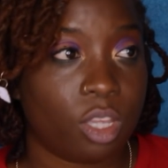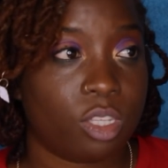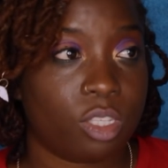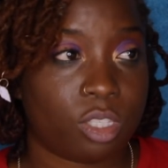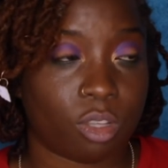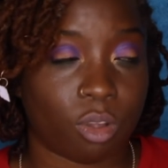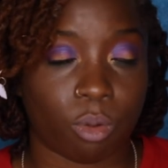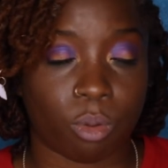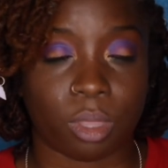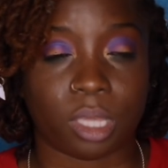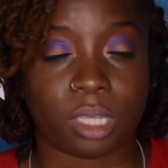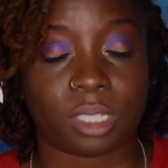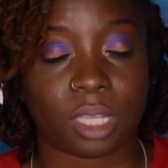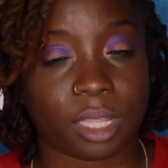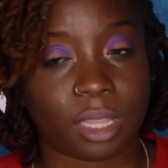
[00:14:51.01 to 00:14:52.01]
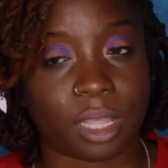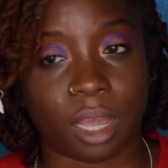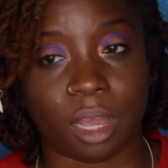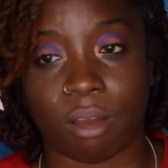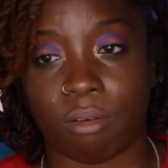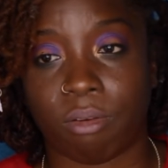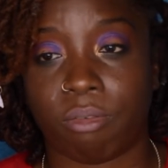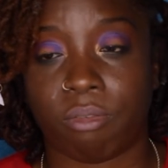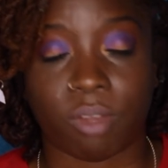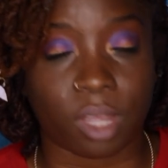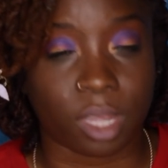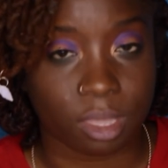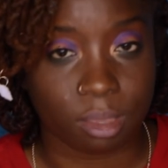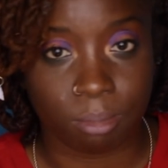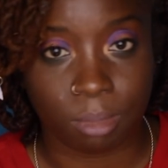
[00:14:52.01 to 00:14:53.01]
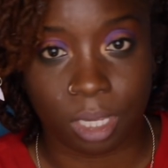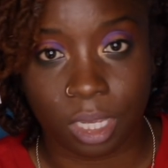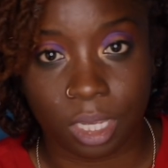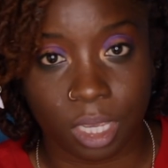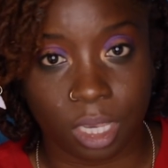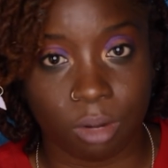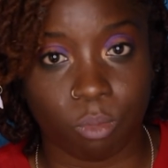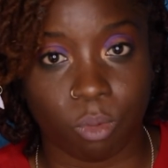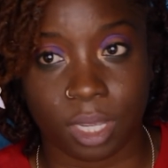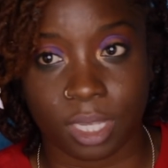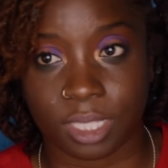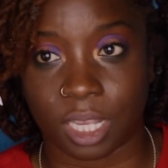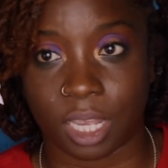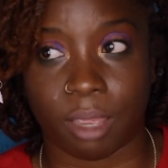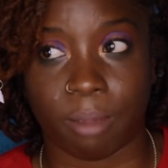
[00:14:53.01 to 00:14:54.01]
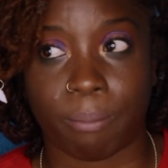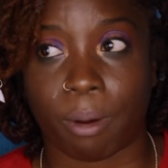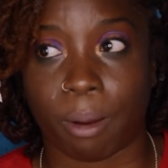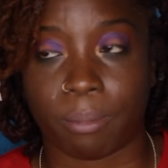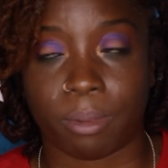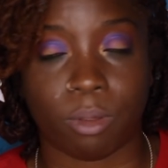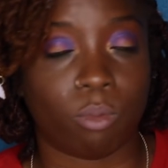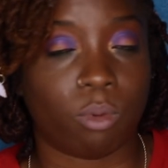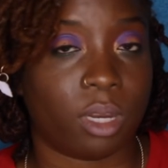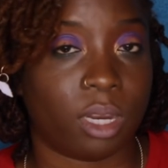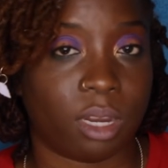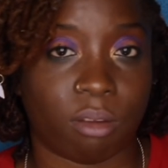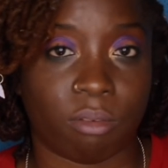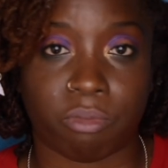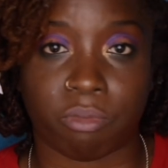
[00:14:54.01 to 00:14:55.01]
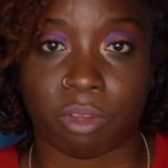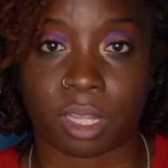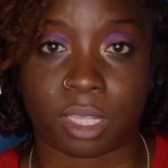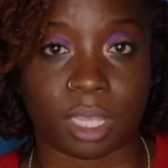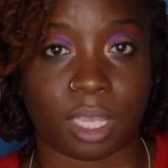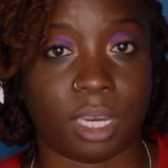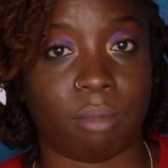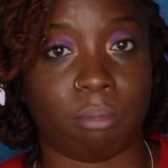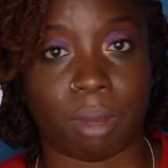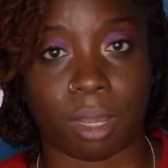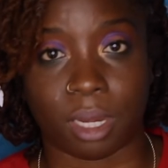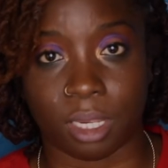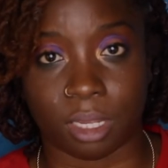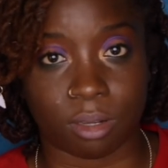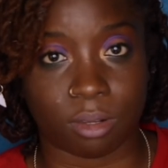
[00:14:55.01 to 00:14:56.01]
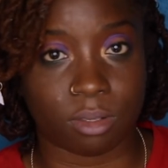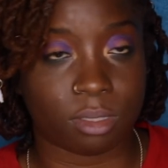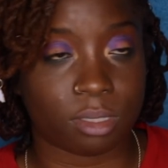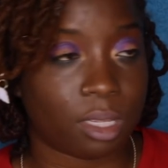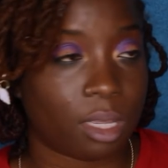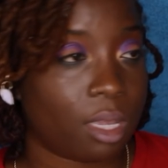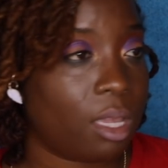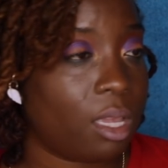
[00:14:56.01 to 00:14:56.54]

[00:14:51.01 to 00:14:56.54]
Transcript: So things like that affect me in ways that it probably wouldn't affect anybody else.